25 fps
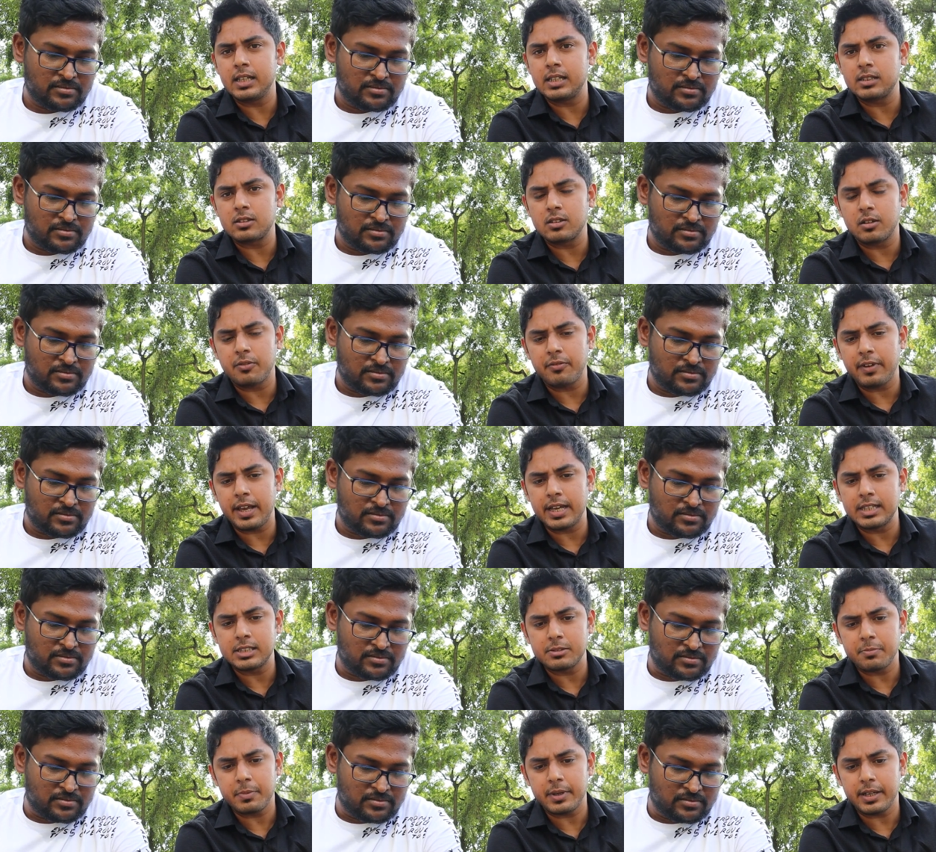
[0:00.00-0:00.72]
Speaker 1: years
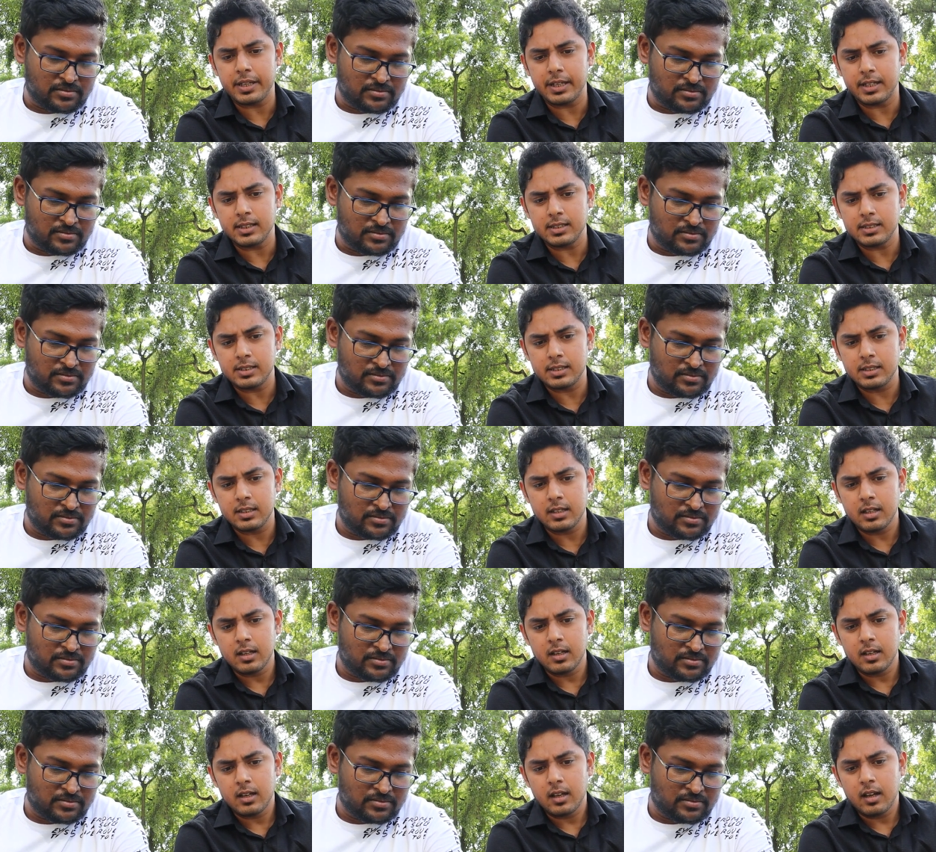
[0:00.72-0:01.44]
of
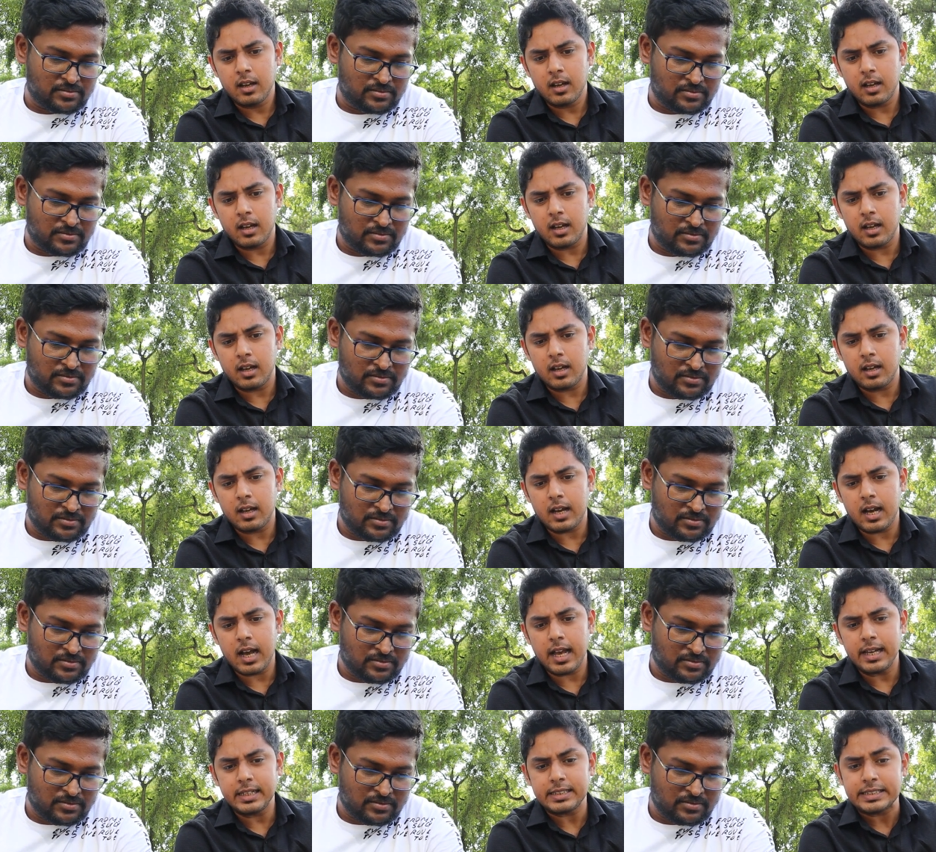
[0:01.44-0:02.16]
experience,
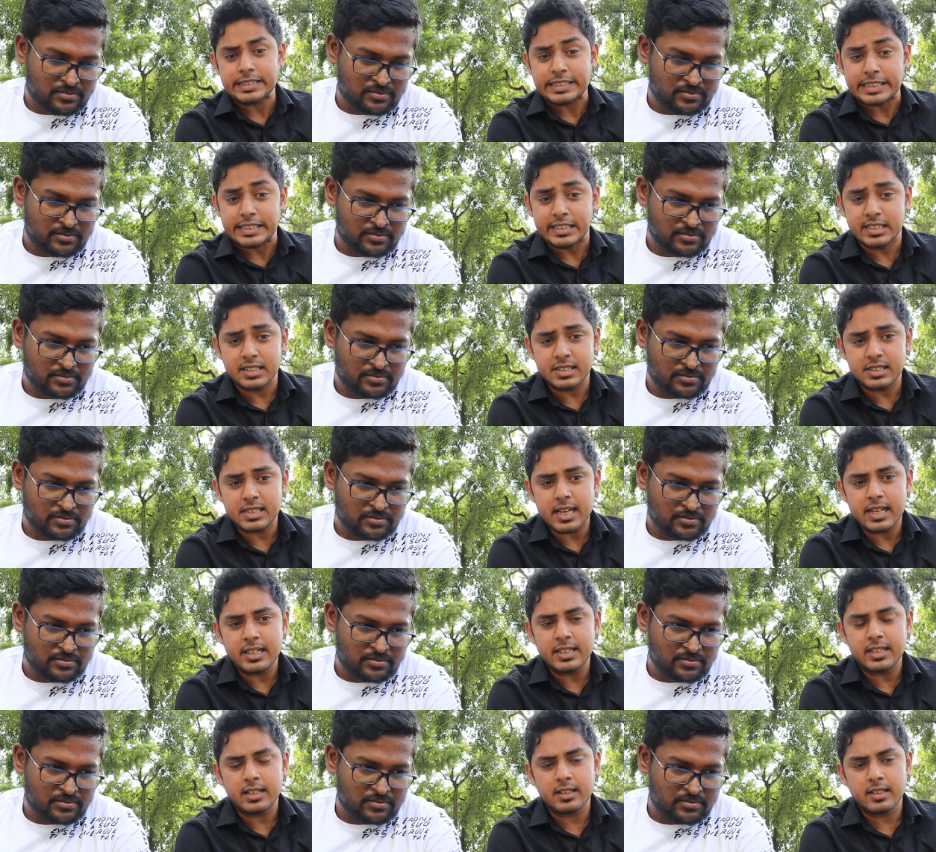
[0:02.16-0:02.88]
I
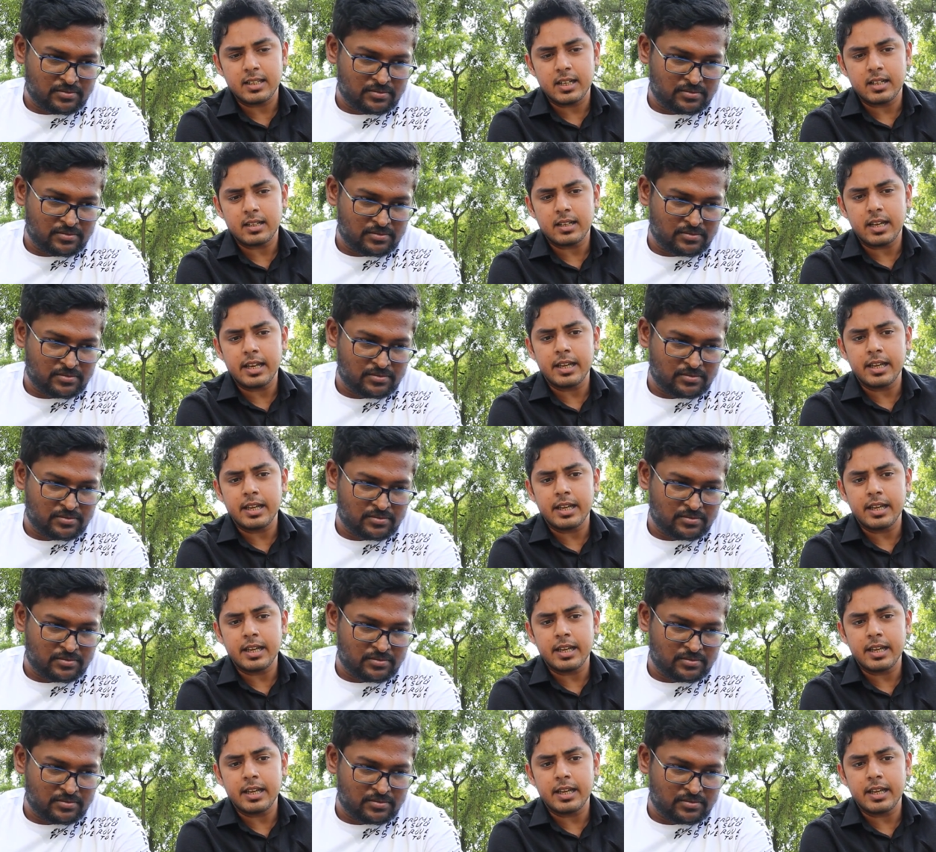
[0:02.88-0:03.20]
decided that